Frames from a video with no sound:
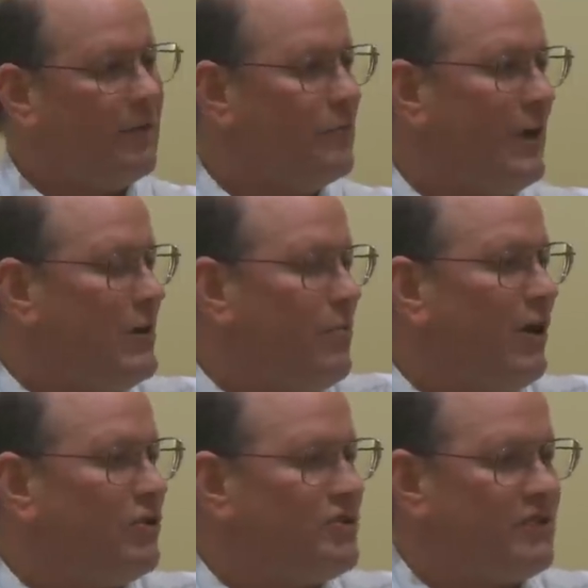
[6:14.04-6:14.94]
Many
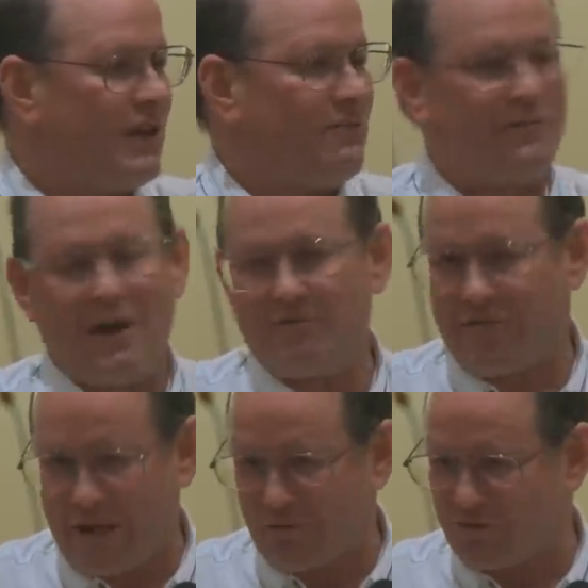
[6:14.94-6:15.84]
parishes that have five
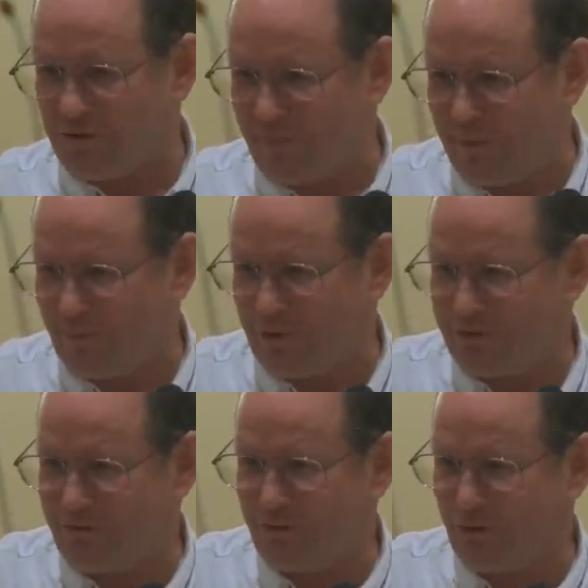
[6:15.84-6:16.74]
thousand
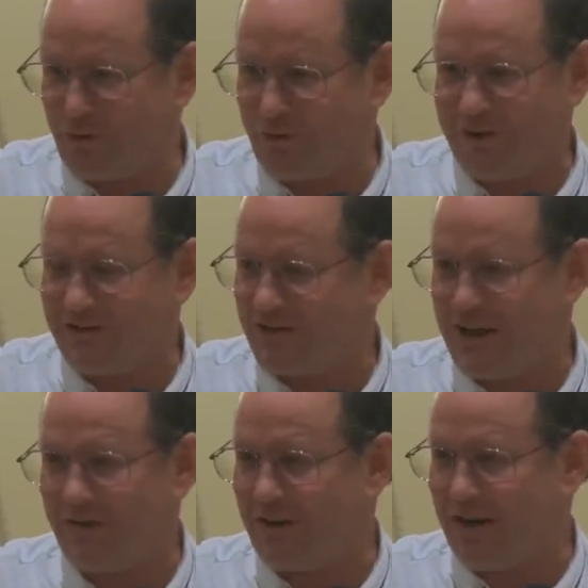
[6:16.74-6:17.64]
members, if you go there on a
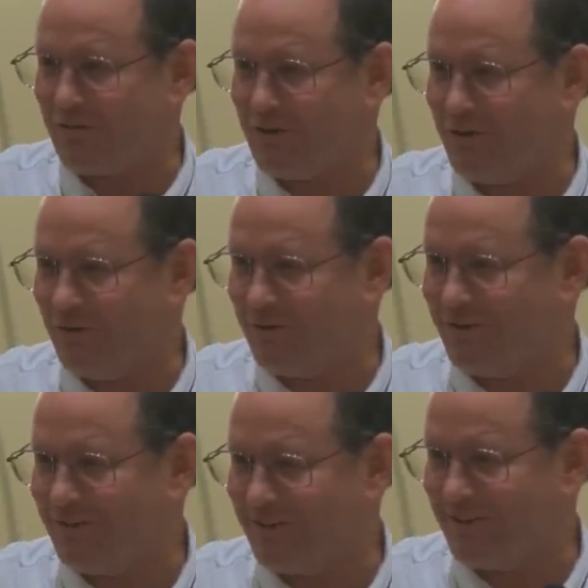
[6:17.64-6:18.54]
Saturday afternoon,
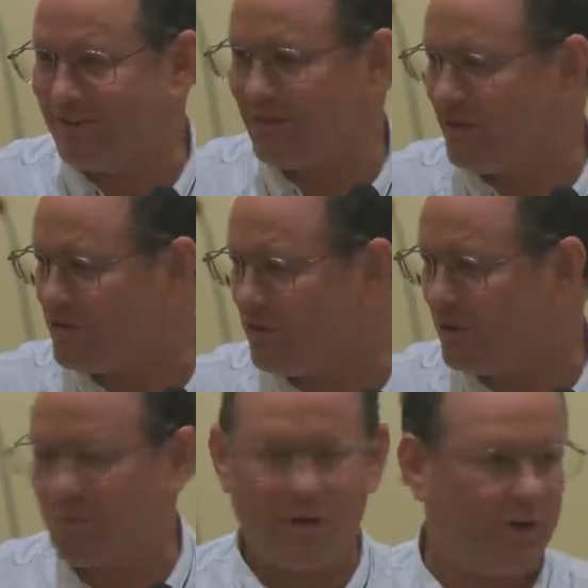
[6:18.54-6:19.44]
there's
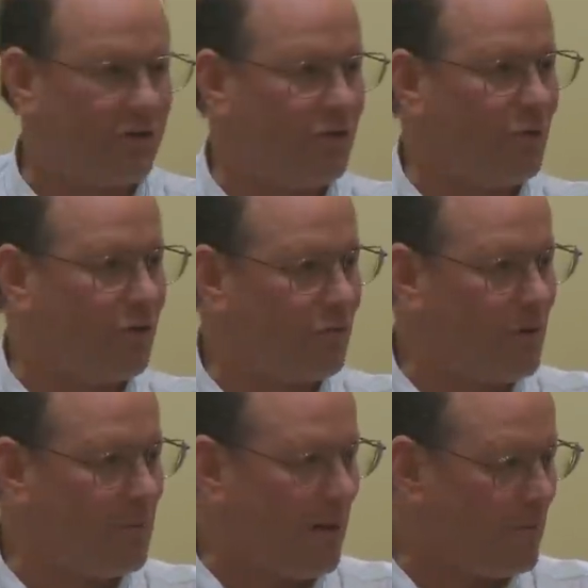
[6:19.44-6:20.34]
only one or two or
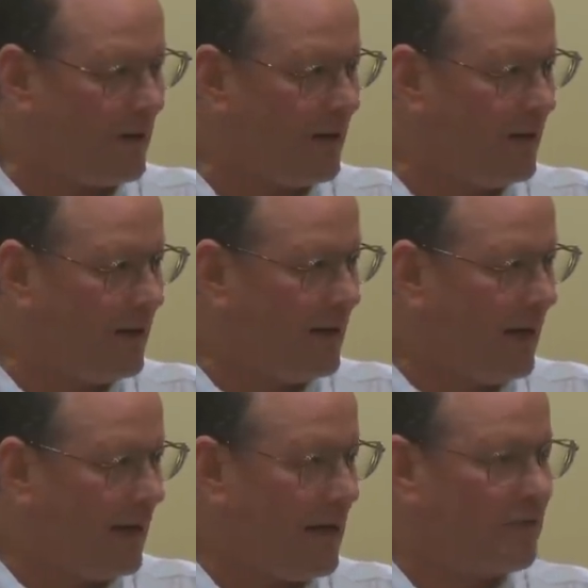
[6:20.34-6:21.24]
three maybe.
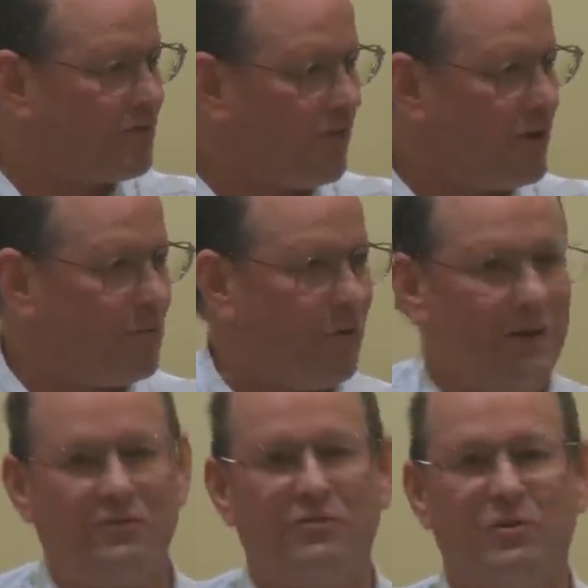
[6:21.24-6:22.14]
And that's very
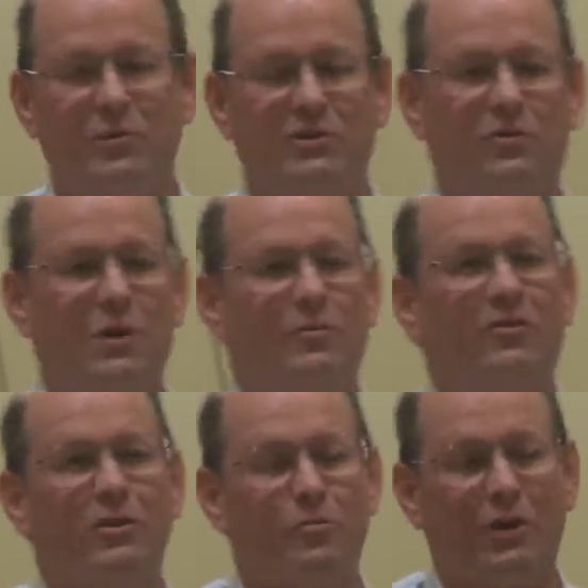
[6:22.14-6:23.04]
impressive to me, so I'm
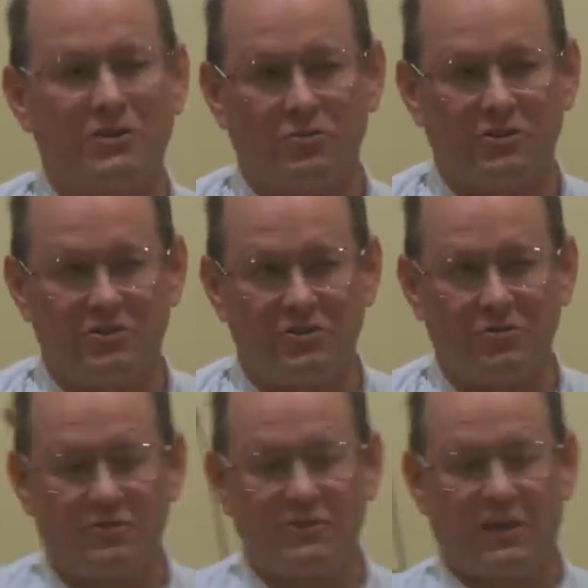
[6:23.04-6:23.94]
very impressed with the
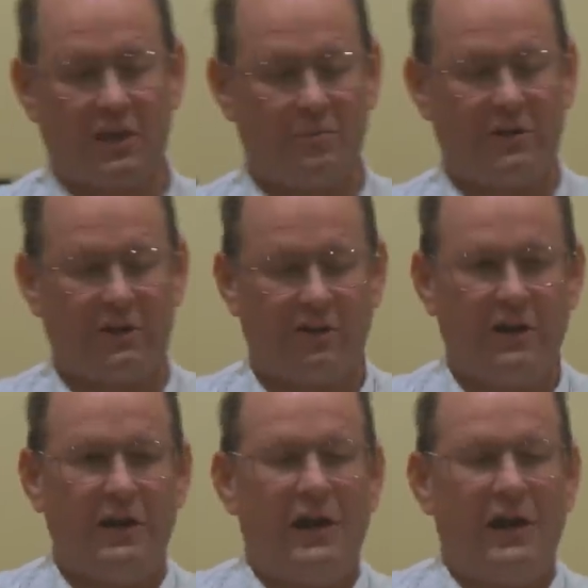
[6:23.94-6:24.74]
students that come here.